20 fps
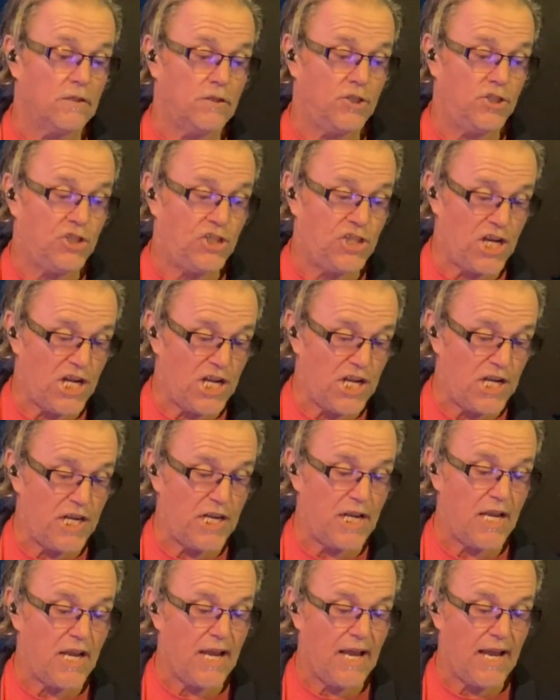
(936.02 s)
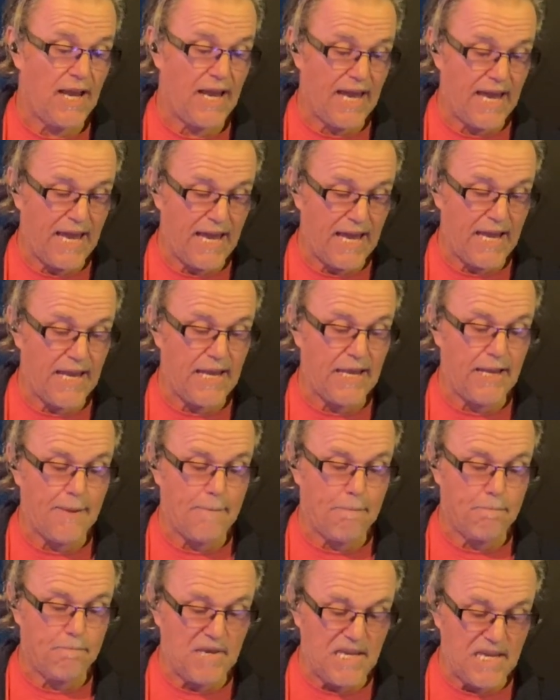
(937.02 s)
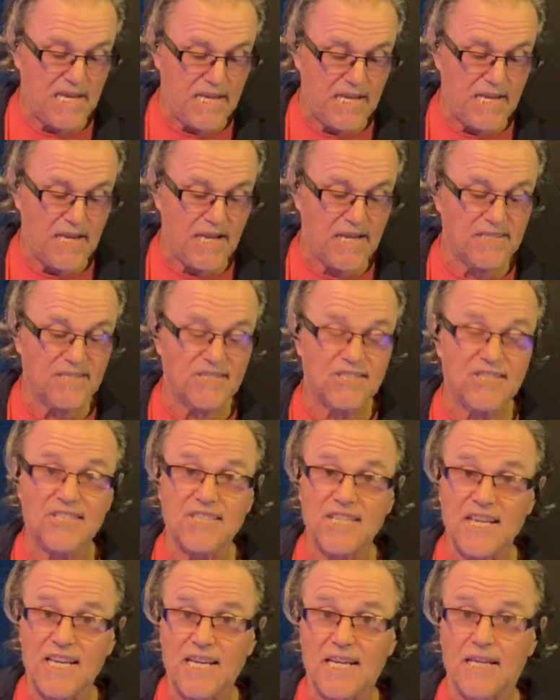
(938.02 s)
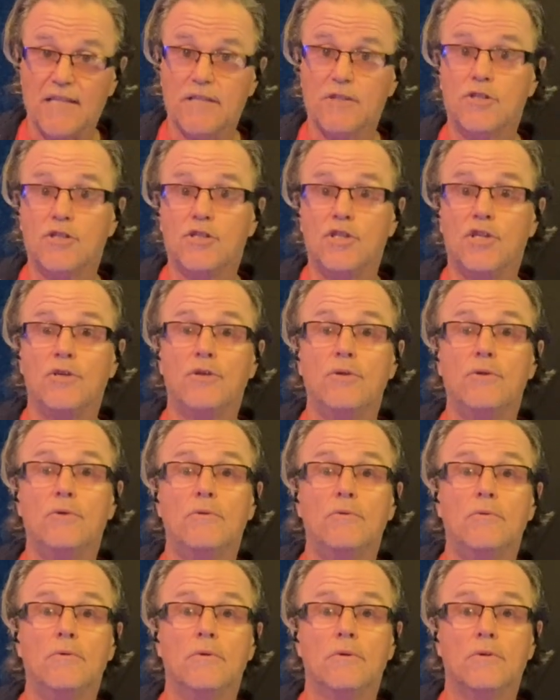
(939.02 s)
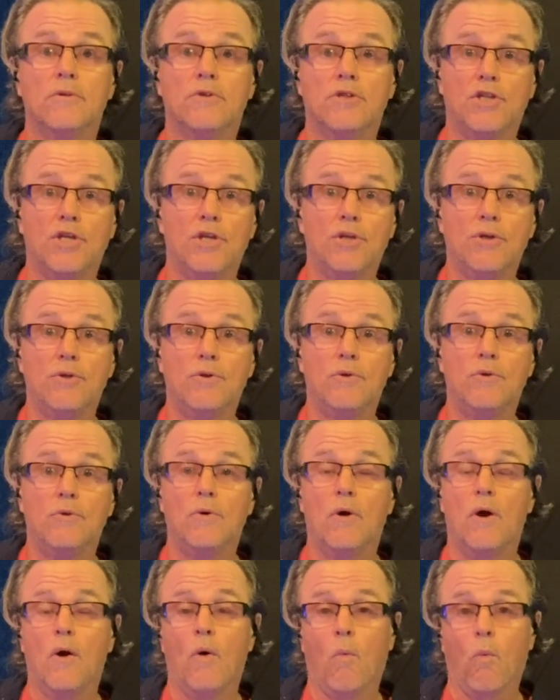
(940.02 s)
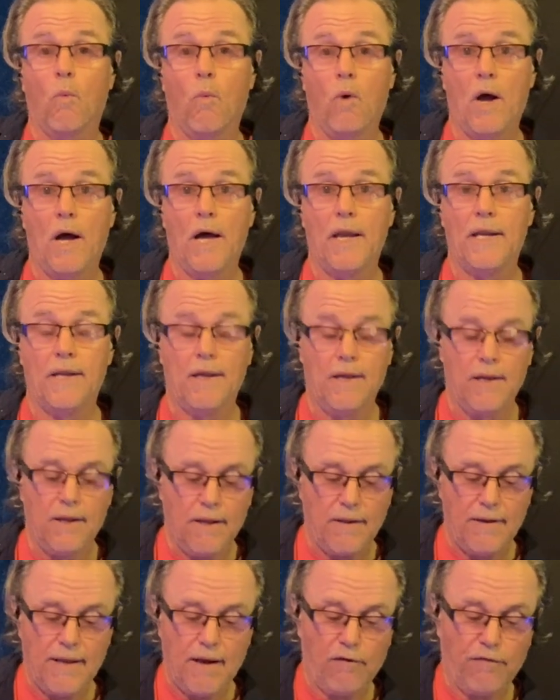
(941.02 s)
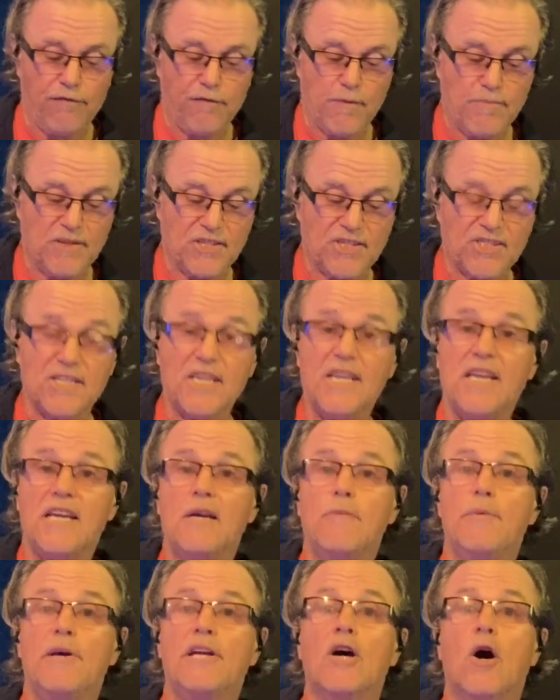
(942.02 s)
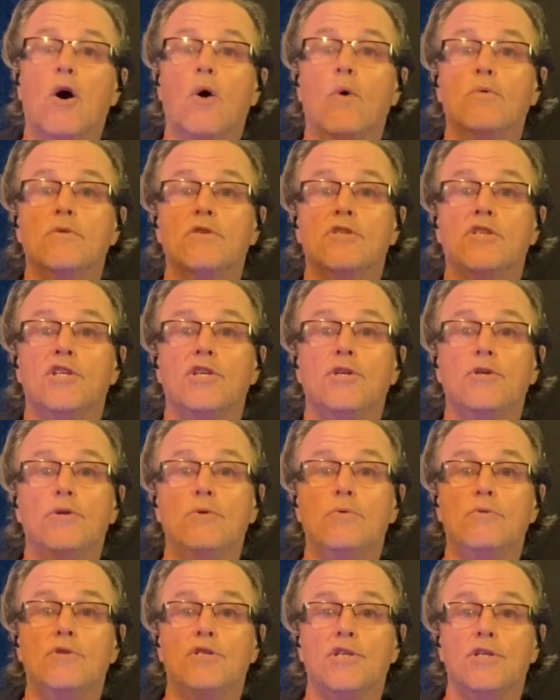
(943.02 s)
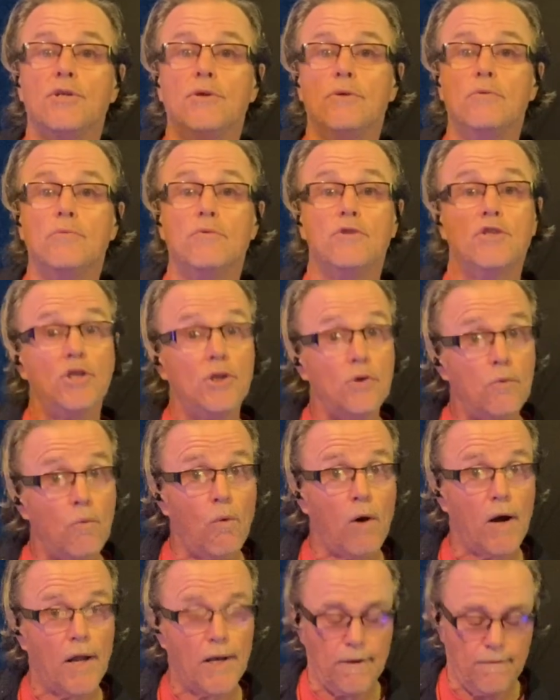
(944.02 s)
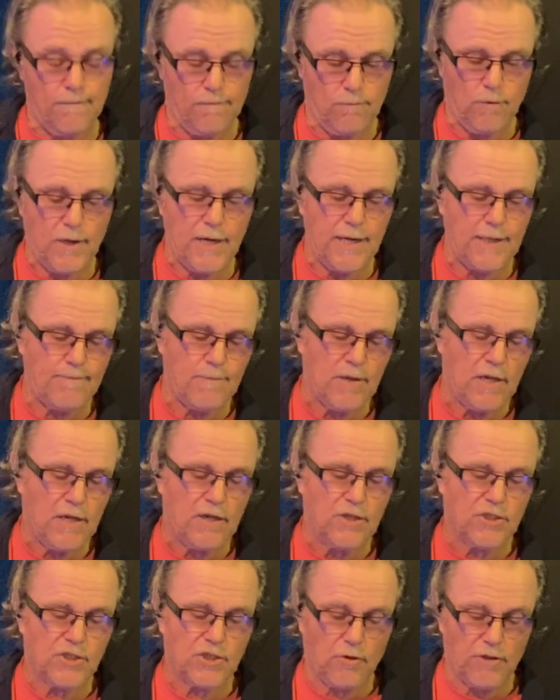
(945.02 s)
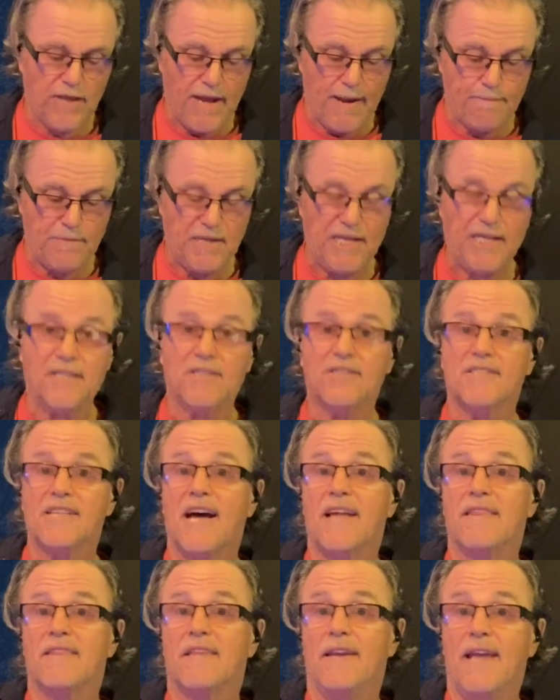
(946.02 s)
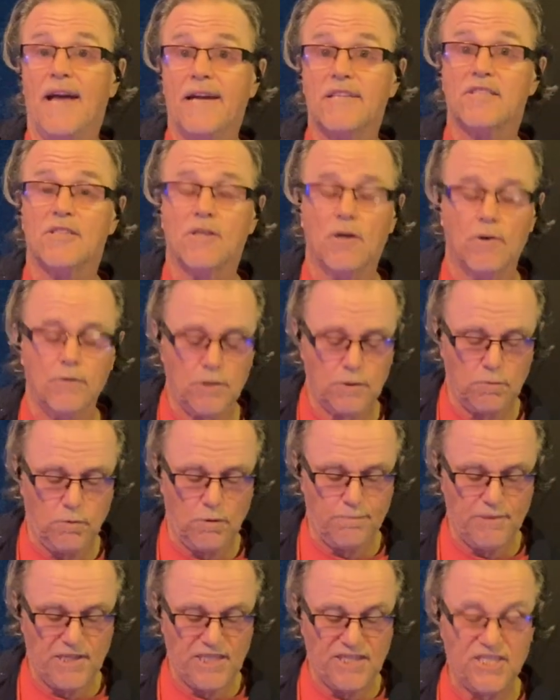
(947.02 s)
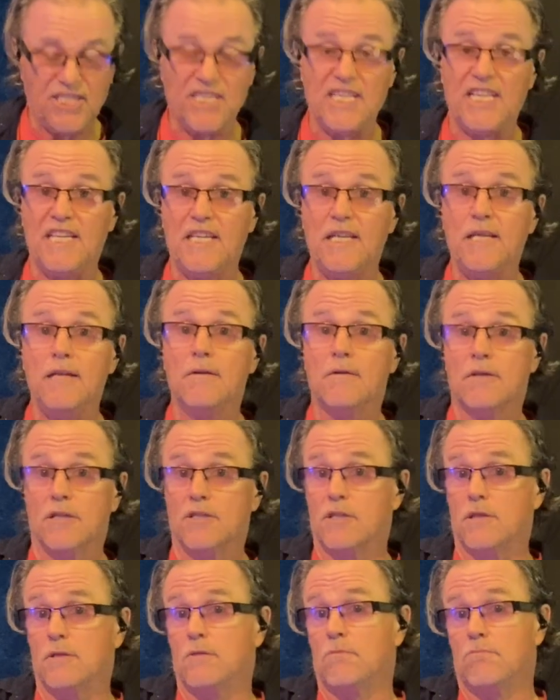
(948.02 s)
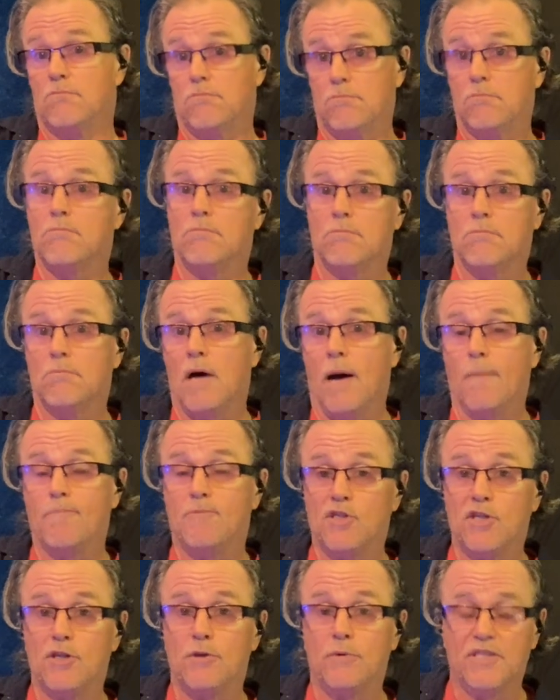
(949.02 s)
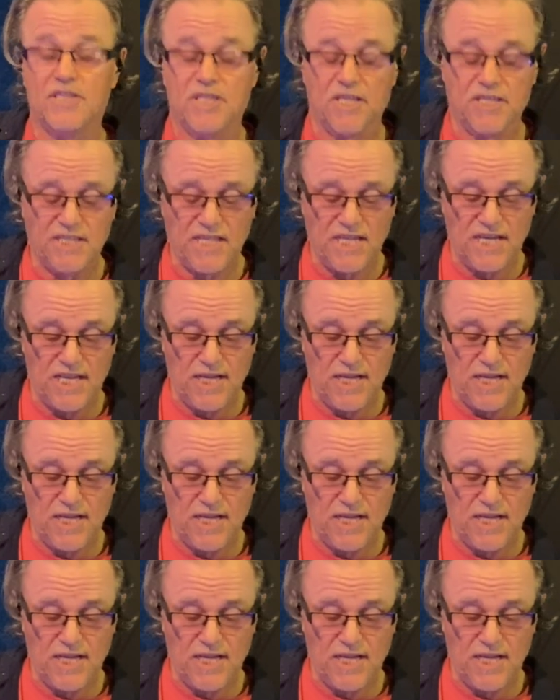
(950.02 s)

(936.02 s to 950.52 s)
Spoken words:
G, A, B, C. 2, 2, 1. Now from the C, we go 2, 2, 2, 1, right? So that means that the next notes would be D, because up 2 is a D.